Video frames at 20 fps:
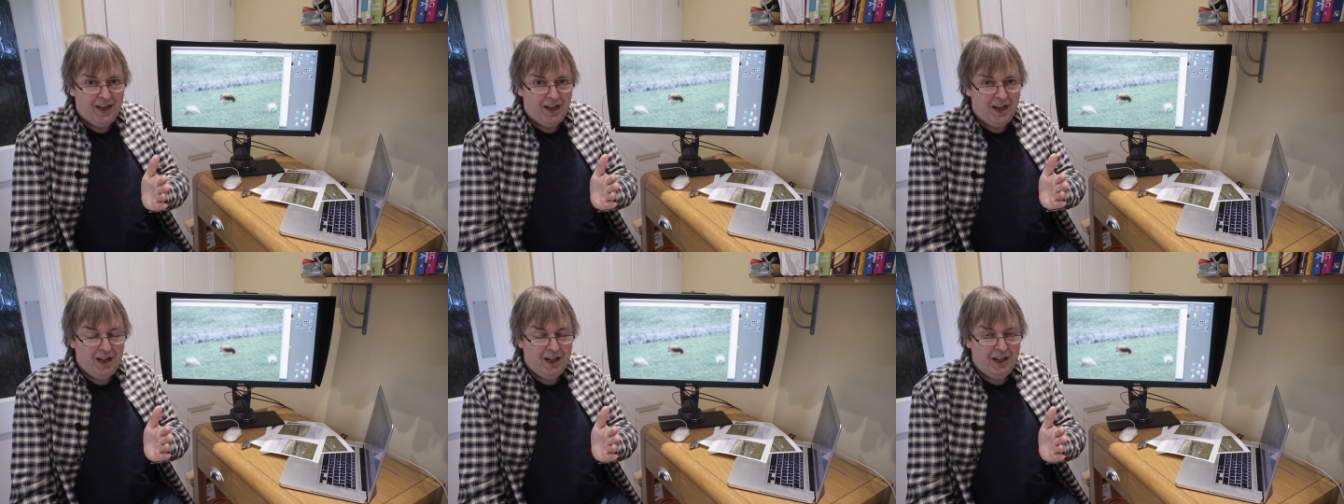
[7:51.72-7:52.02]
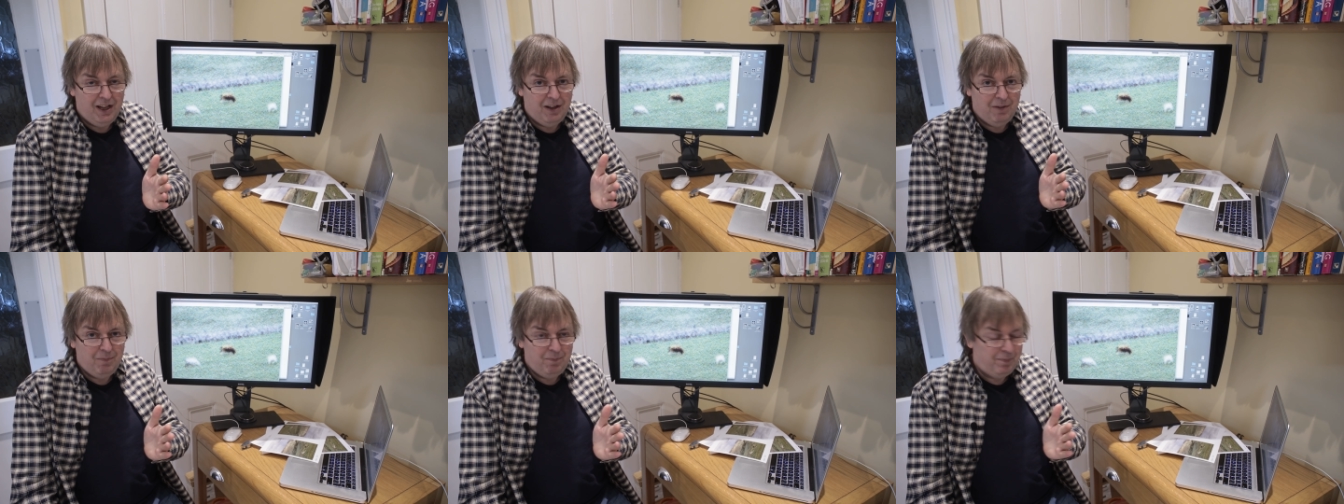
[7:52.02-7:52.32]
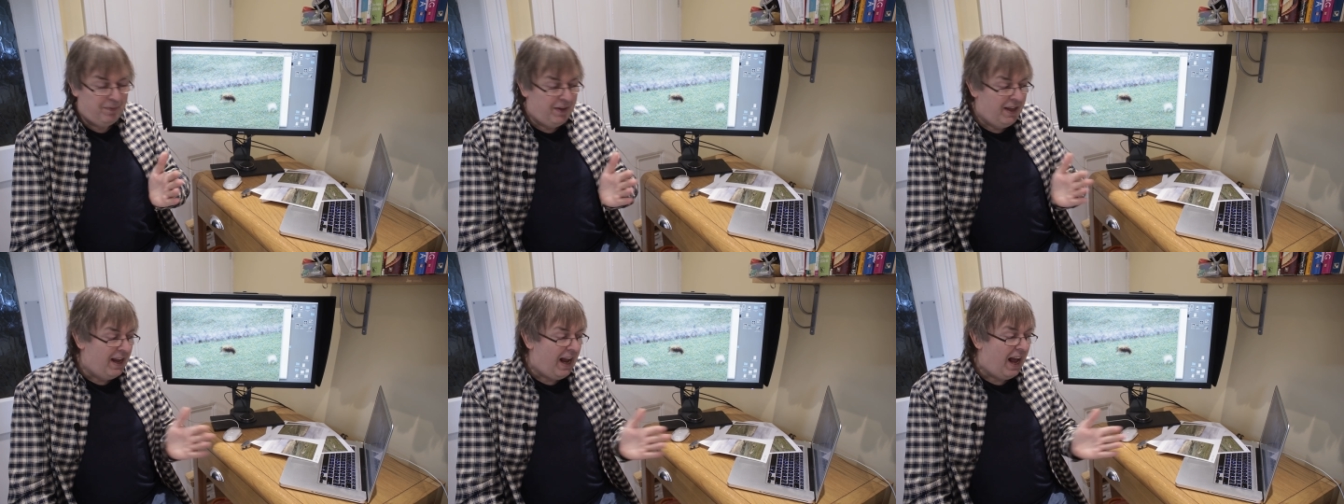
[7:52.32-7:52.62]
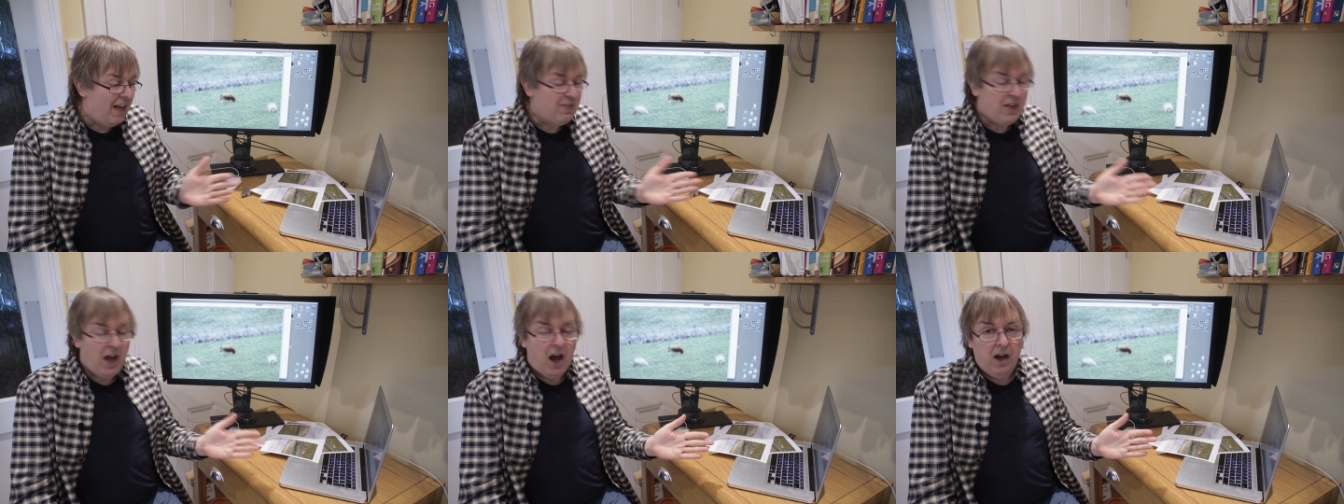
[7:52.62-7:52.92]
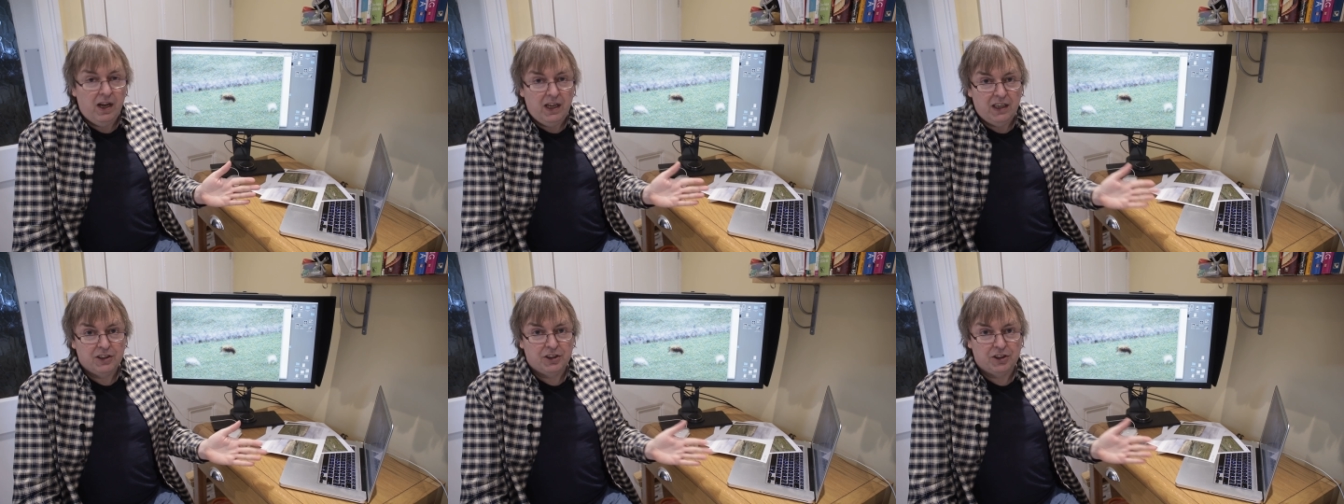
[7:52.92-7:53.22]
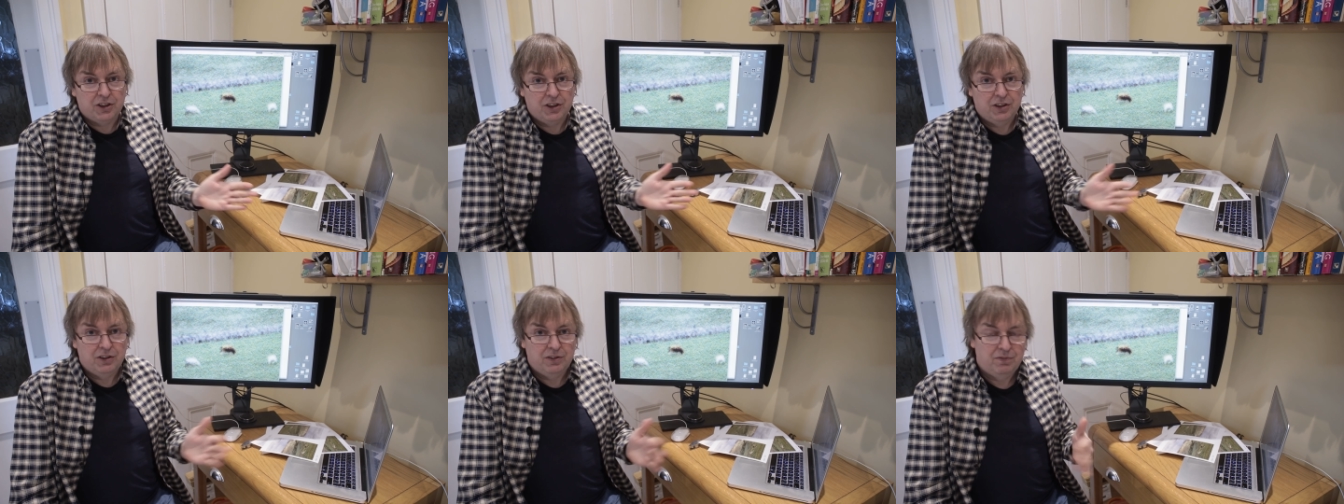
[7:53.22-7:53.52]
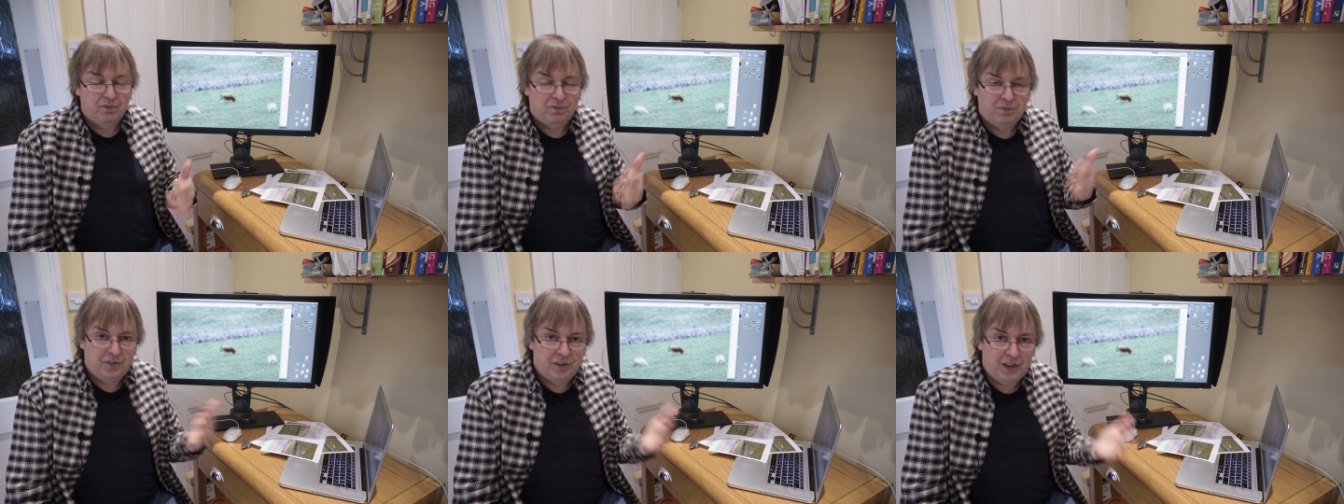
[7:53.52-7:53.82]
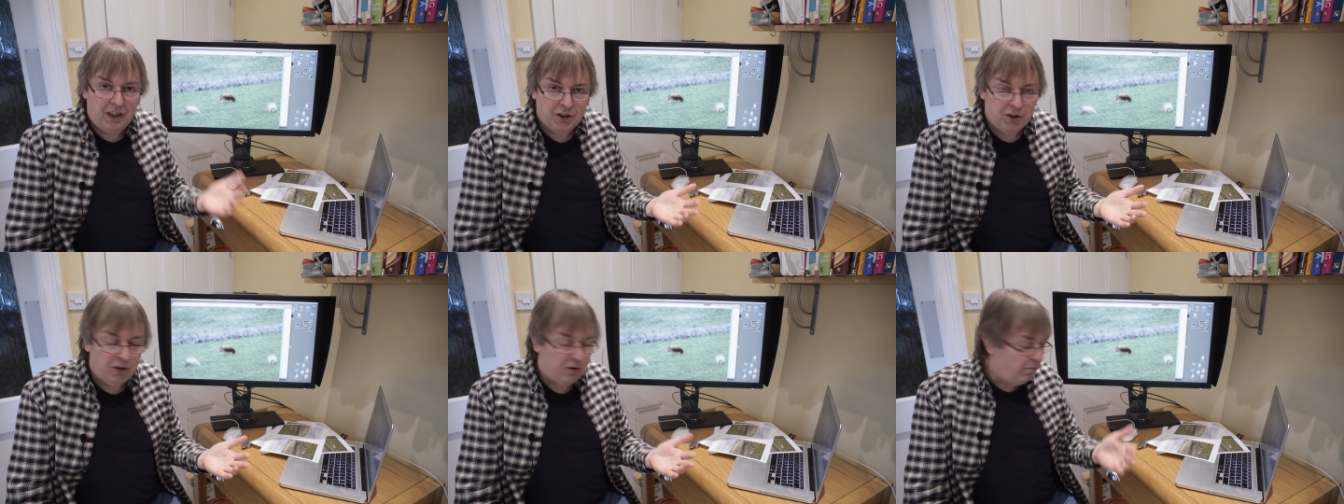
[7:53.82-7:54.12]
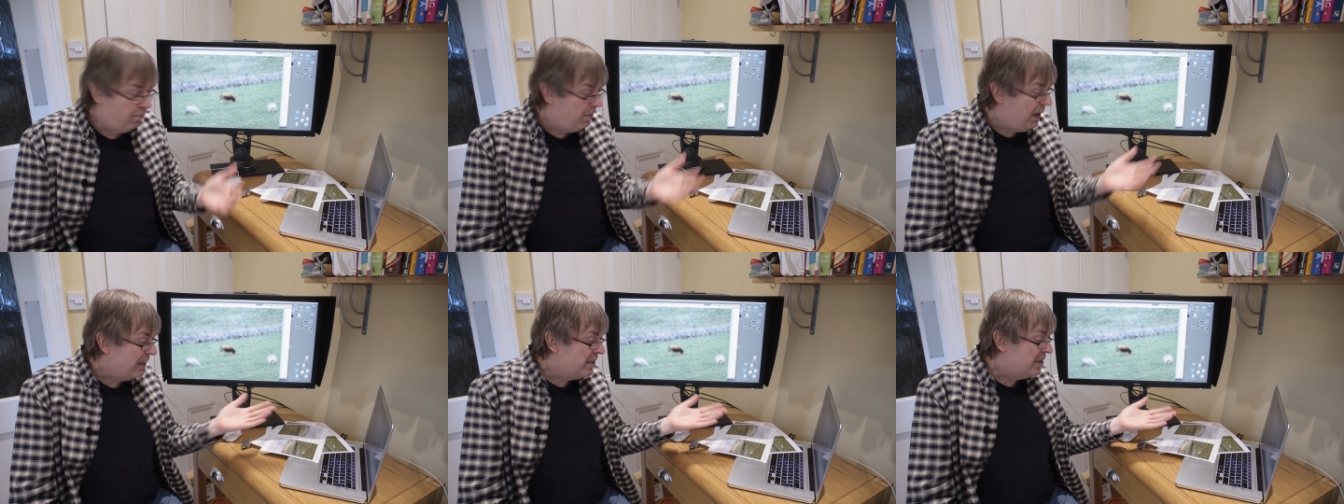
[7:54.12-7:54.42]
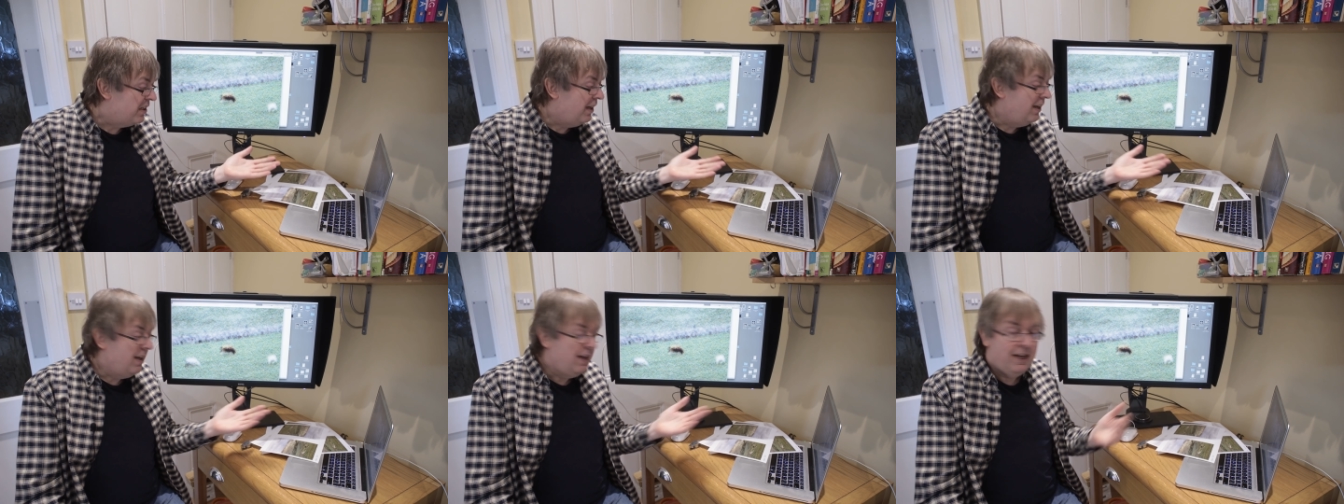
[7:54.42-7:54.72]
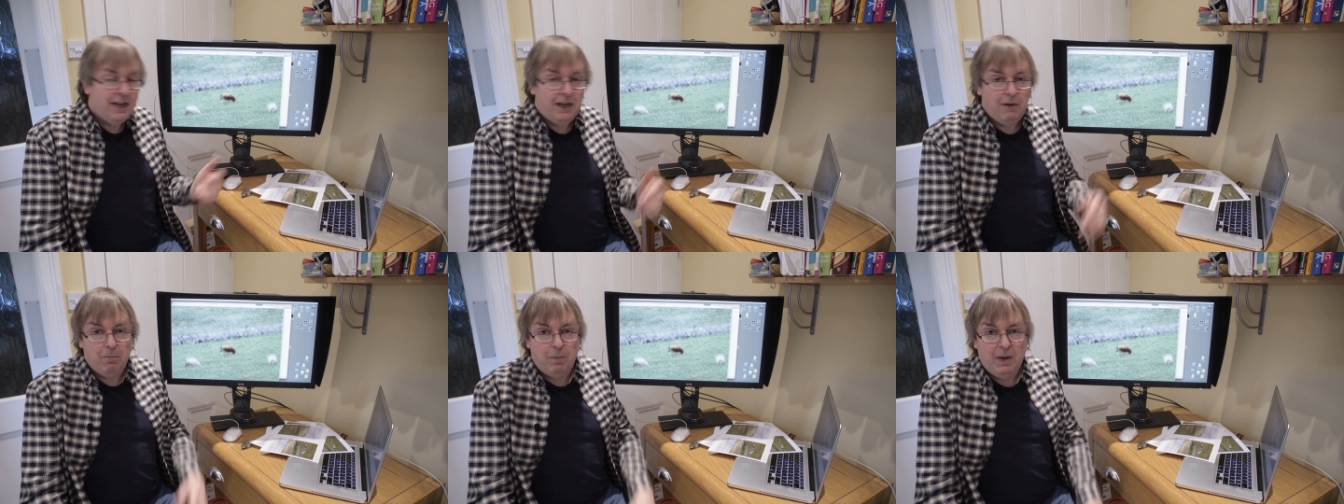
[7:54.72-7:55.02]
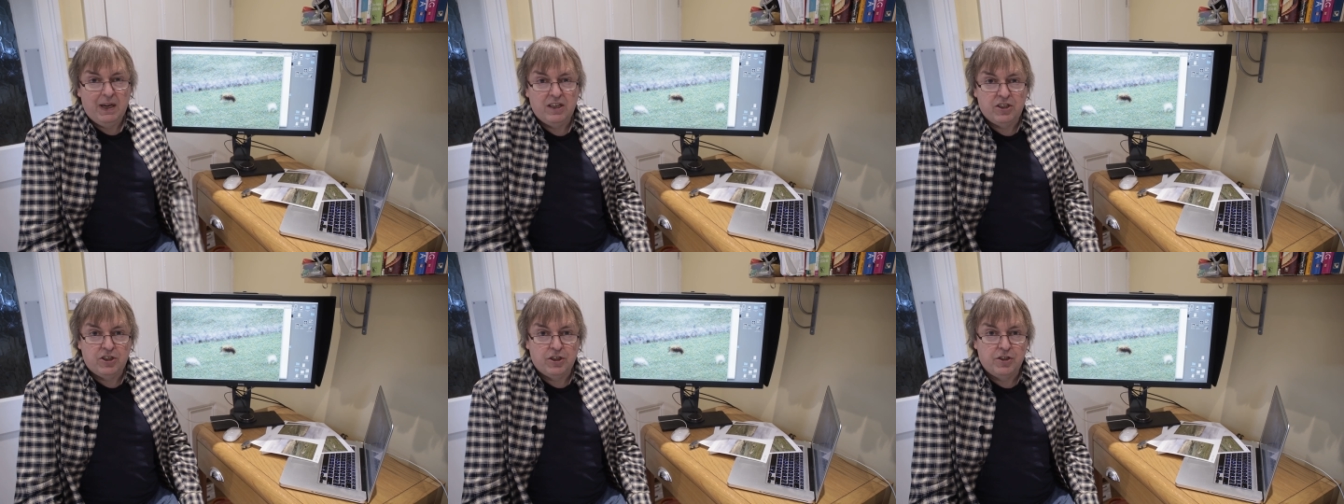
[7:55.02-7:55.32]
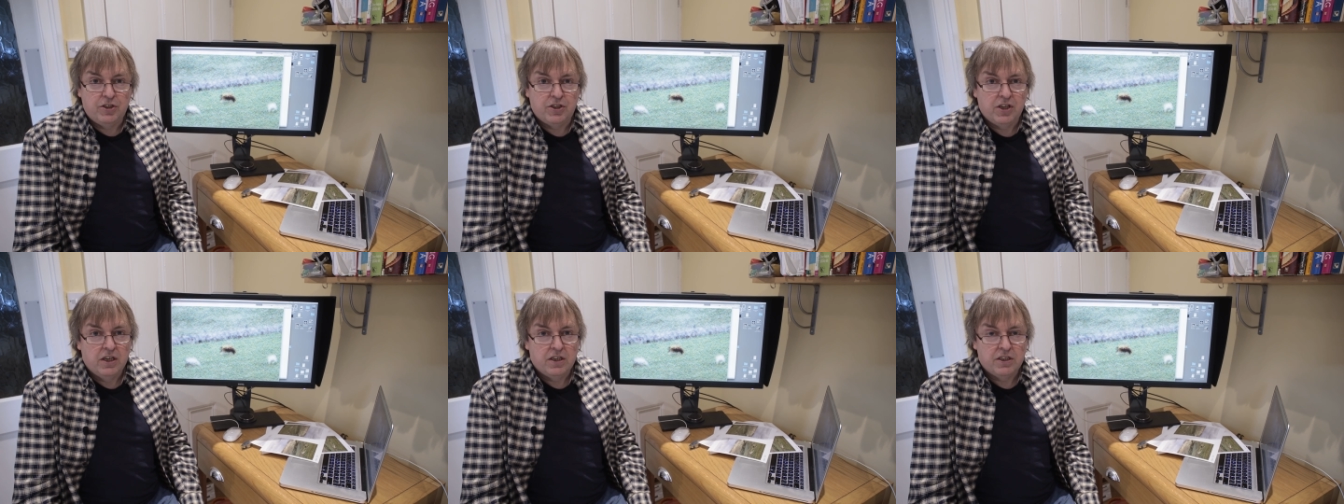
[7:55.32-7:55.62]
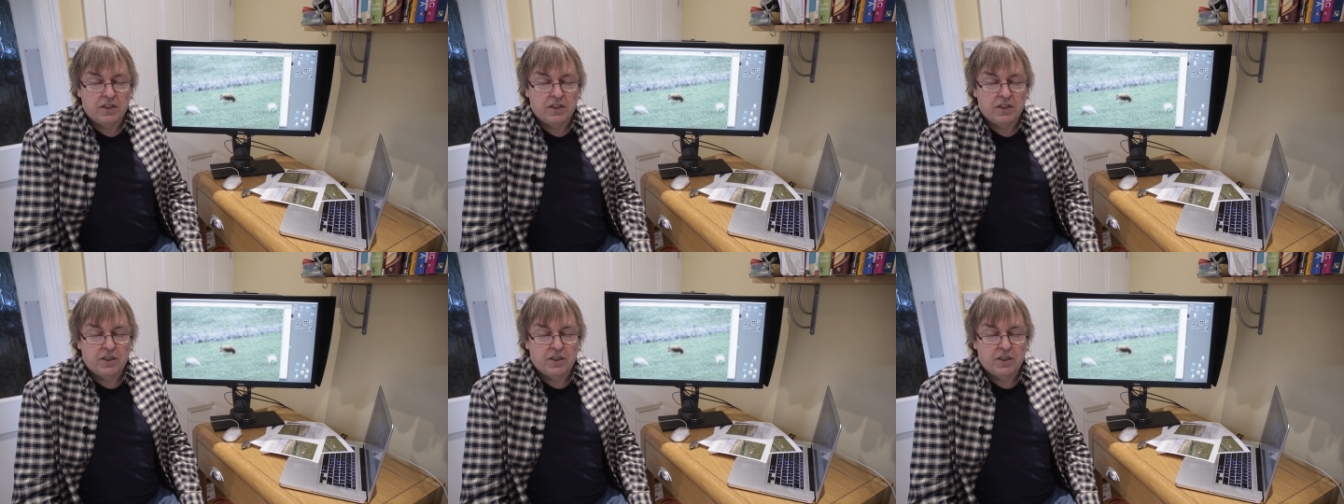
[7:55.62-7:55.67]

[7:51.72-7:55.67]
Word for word: um, and the highest does look better in pictures,